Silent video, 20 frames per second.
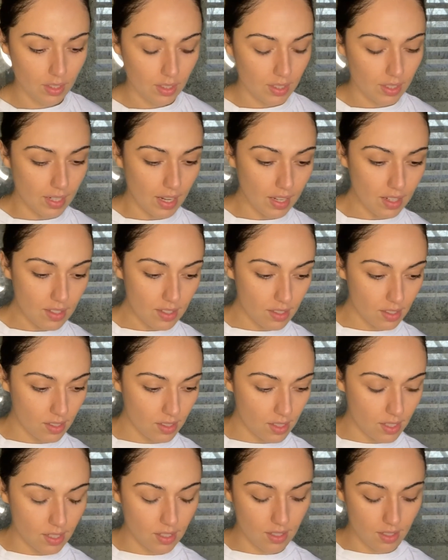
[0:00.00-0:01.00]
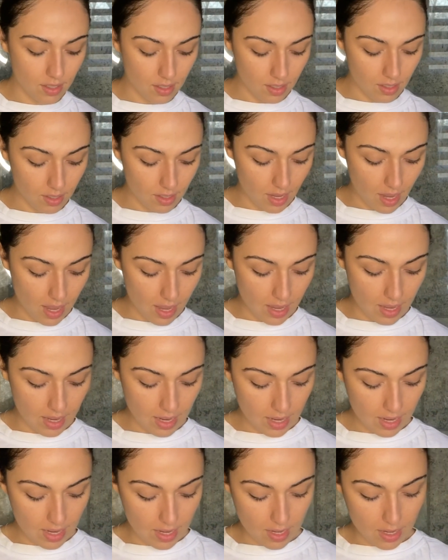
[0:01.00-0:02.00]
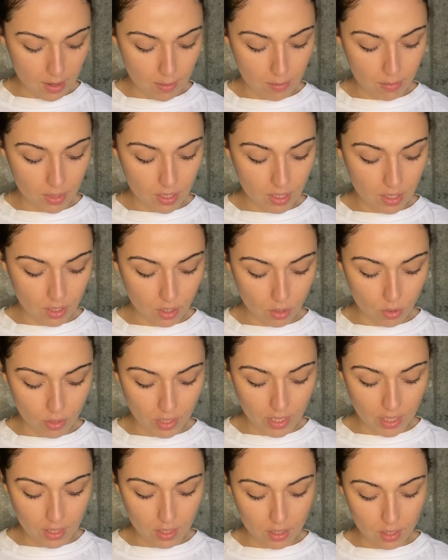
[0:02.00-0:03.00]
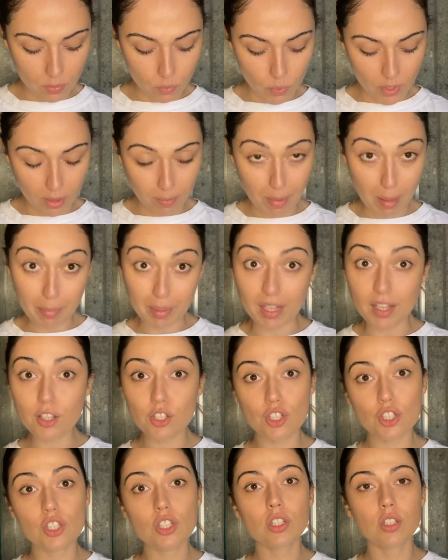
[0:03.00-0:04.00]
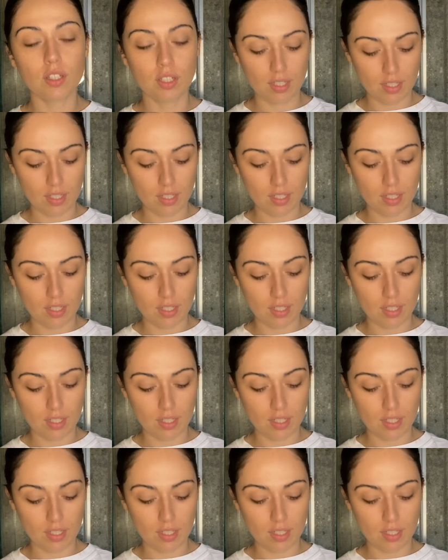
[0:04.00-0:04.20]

Next, I am going in with my blush.